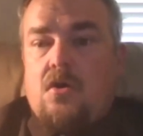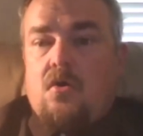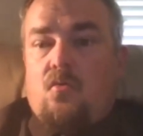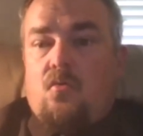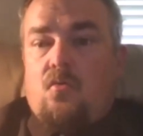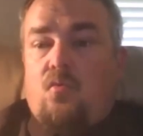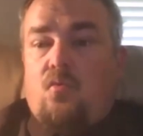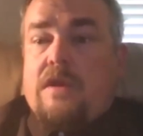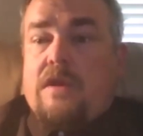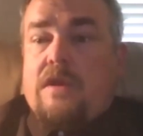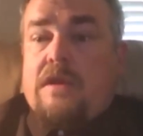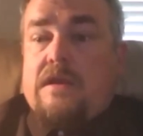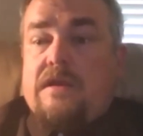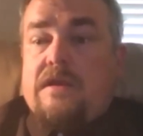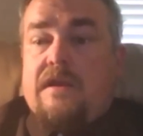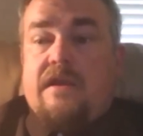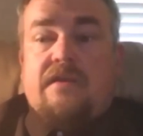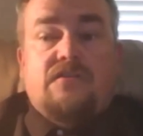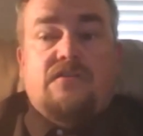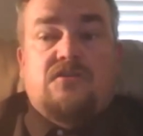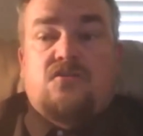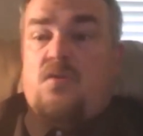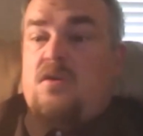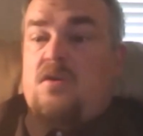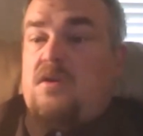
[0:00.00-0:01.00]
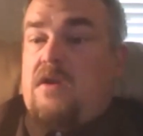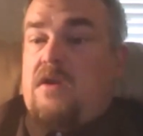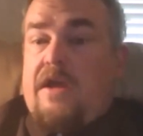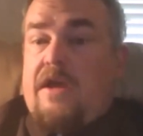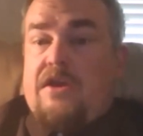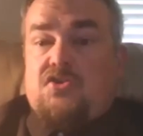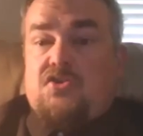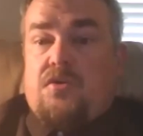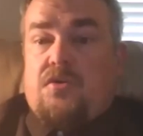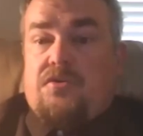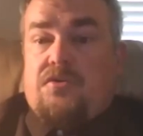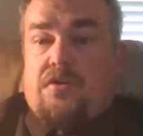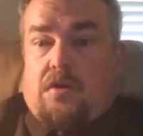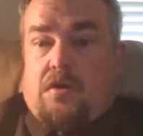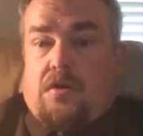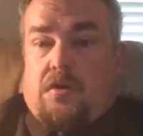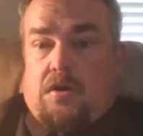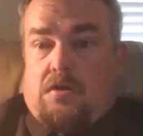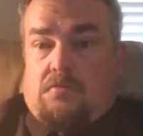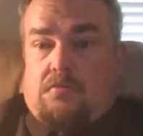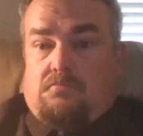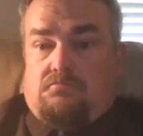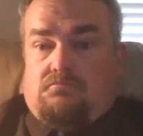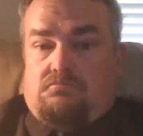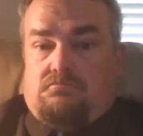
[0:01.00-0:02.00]
we get to engage with it
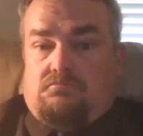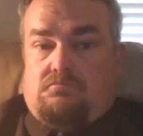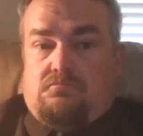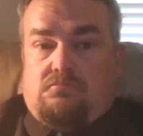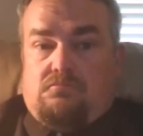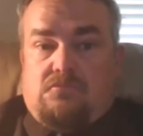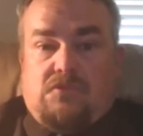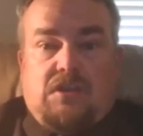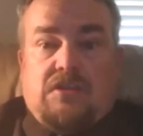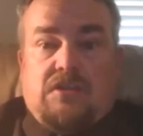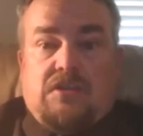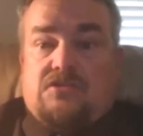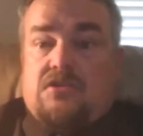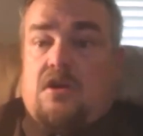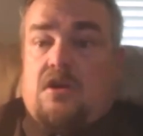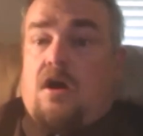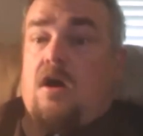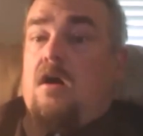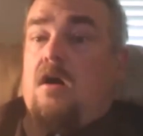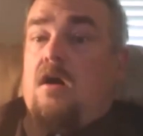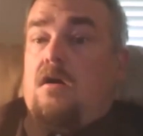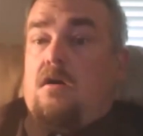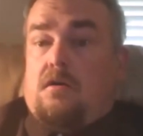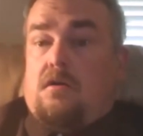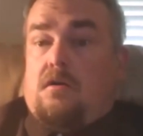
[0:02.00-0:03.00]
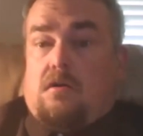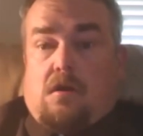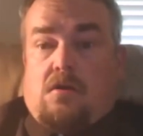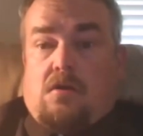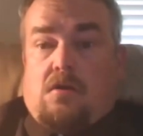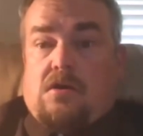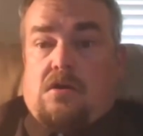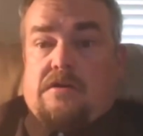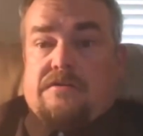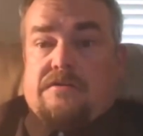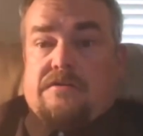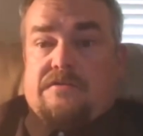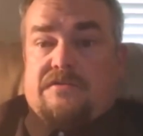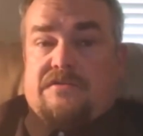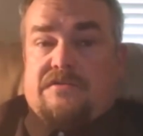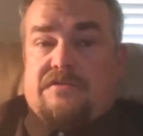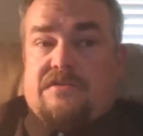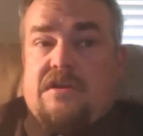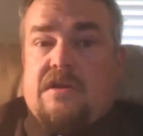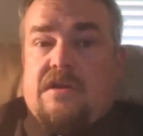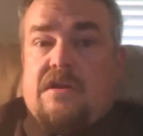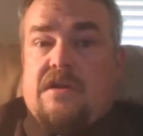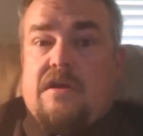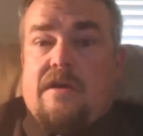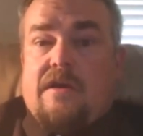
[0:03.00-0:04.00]
all. It's all ours.
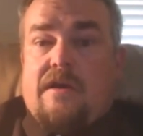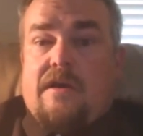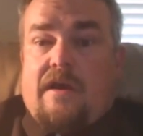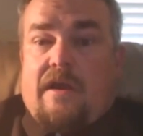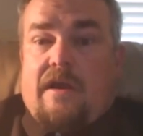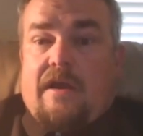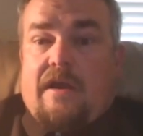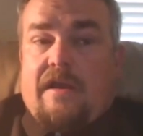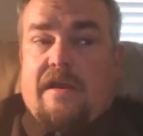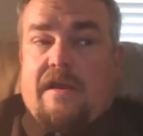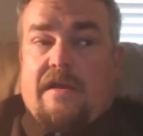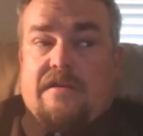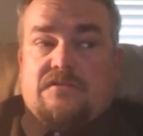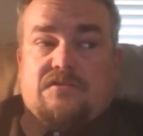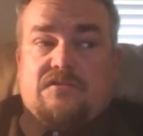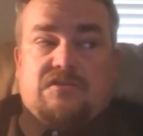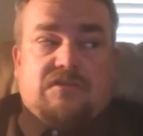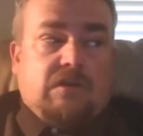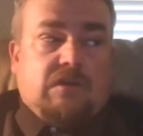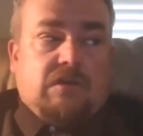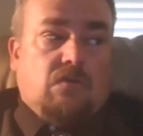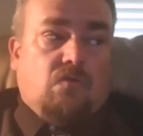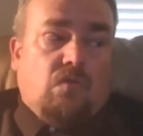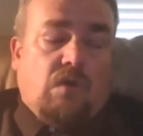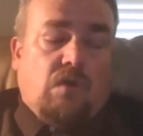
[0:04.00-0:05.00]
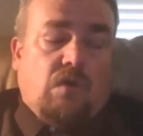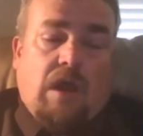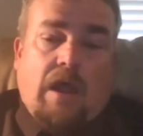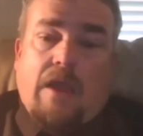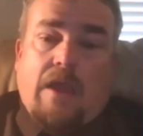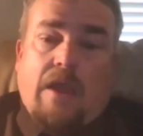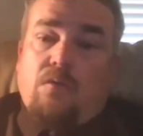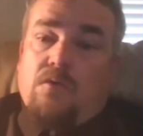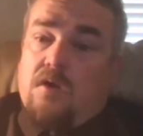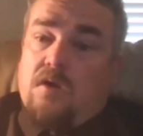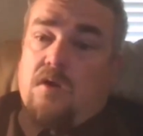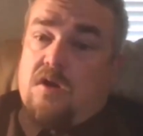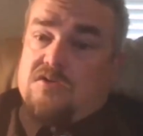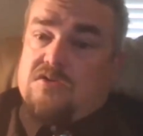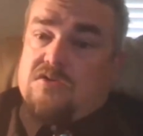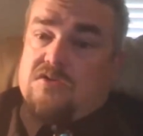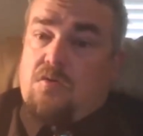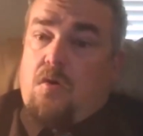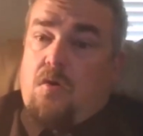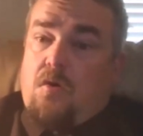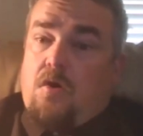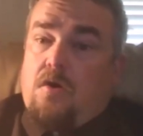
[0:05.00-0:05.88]
And so I would also